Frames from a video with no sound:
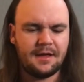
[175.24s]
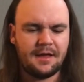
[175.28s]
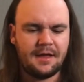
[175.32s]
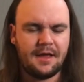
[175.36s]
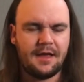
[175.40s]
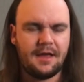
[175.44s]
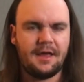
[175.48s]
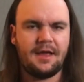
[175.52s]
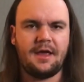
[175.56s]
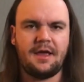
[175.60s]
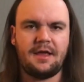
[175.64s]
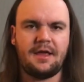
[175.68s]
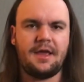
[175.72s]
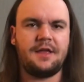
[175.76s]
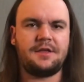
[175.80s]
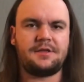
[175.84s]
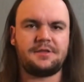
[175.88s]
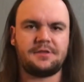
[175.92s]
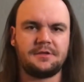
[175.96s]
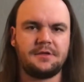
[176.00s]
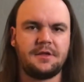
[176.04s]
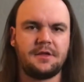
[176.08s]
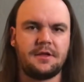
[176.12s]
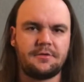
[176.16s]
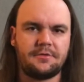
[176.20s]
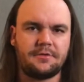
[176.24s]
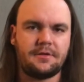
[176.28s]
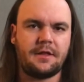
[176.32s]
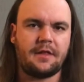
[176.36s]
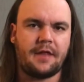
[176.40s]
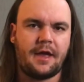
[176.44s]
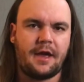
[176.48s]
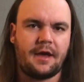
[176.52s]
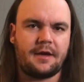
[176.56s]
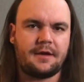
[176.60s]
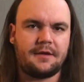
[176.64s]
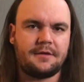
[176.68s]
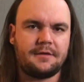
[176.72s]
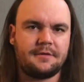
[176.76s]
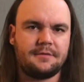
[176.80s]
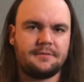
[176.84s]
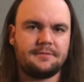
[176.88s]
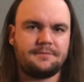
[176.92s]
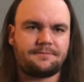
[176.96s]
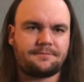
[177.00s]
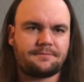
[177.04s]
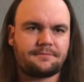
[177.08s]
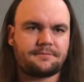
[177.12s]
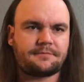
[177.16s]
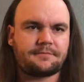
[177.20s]
it's literally like
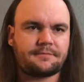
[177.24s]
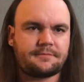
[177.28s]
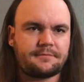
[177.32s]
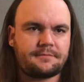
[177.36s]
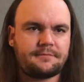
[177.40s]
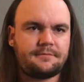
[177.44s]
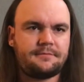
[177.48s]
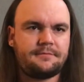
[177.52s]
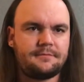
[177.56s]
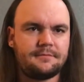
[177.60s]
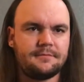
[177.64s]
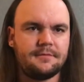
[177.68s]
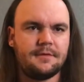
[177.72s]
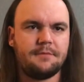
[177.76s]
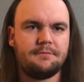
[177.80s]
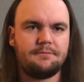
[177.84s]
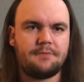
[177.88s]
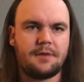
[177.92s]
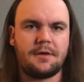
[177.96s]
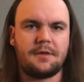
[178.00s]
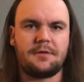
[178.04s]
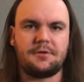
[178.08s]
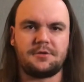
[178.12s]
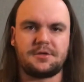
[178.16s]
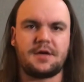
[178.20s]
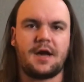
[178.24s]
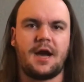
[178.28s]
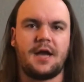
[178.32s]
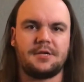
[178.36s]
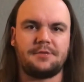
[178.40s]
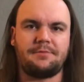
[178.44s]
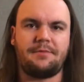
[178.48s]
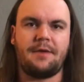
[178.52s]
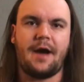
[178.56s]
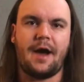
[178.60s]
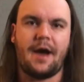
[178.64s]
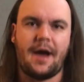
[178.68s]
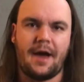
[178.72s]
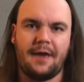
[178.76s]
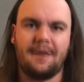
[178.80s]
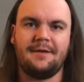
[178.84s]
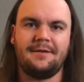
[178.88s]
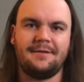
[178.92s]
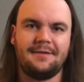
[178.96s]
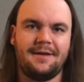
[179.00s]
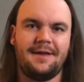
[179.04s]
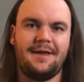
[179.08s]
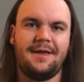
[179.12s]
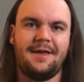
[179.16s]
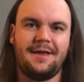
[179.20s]
butterscotch pie.
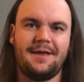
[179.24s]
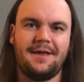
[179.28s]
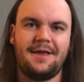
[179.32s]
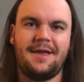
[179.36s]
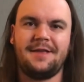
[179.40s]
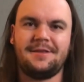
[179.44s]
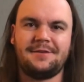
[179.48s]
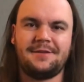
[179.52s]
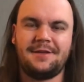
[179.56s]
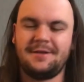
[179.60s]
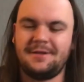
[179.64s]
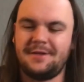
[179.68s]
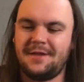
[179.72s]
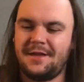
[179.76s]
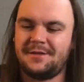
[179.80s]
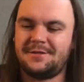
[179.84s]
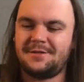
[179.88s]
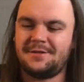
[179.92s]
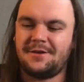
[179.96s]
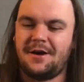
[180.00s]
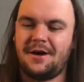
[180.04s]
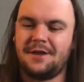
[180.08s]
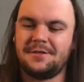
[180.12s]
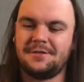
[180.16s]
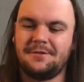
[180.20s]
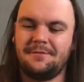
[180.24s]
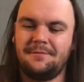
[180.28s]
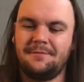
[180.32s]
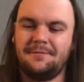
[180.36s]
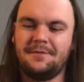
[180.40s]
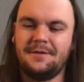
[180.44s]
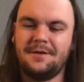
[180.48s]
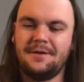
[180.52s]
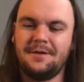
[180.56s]
It's awesome.